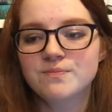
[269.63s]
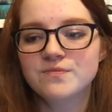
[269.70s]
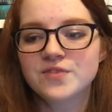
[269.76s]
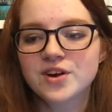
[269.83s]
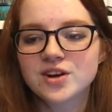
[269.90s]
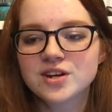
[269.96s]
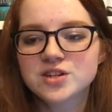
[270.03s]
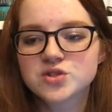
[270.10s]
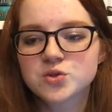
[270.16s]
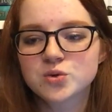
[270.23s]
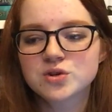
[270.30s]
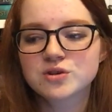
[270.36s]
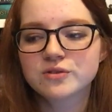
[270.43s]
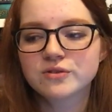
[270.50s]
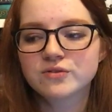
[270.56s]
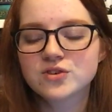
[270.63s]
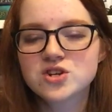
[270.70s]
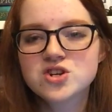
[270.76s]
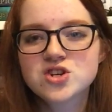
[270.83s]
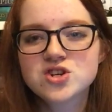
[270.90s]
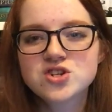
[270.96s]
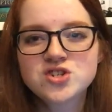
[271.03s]
Very sort of
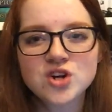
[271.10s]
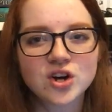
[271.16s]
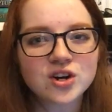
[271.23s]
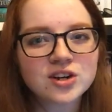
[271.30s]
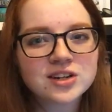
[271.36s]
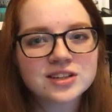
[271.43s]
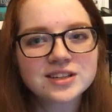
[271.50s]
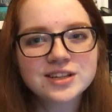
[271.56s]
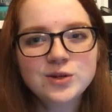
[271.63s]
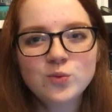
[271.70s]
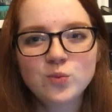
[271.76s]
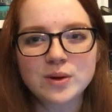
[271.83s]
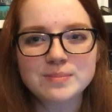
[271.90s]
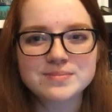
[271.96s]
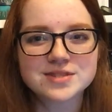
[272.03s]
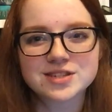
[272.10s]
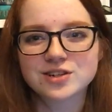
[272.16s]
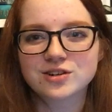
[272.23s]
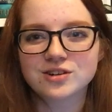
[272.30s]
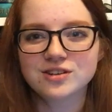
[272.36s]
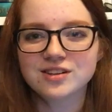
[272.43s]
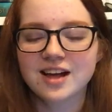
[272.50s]
darkly
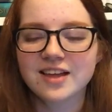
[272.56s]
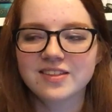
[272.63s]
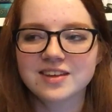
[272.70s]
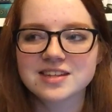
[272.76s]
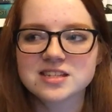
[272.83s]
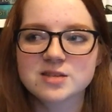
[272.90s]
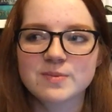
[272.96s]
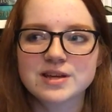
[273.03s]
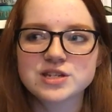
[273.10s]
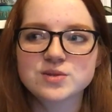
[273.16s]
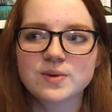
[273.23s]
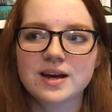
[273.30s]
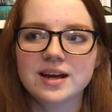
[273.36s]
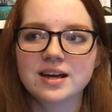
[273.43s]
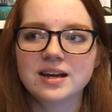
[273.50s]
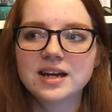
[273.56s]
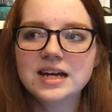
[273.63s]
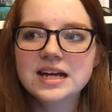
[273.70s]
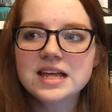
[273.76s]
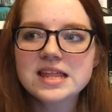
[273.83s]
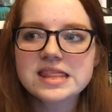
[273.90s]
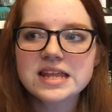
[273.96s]
whimsical, I think is the best way
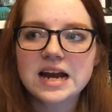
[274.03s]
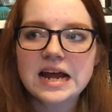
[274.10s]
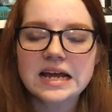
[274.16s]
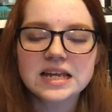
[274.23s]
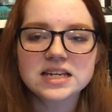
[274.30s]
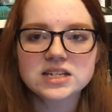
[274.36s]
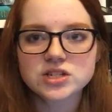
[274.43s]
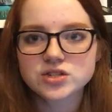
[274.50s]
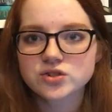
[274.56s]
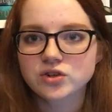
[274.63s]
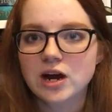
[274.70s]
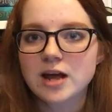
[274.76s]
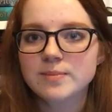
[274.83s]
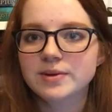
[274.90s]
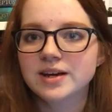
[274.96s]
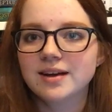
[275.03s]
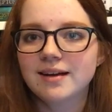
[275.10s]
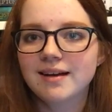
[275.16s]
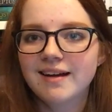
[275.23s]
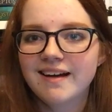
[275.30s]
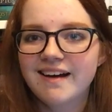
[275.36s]
that I can describe it.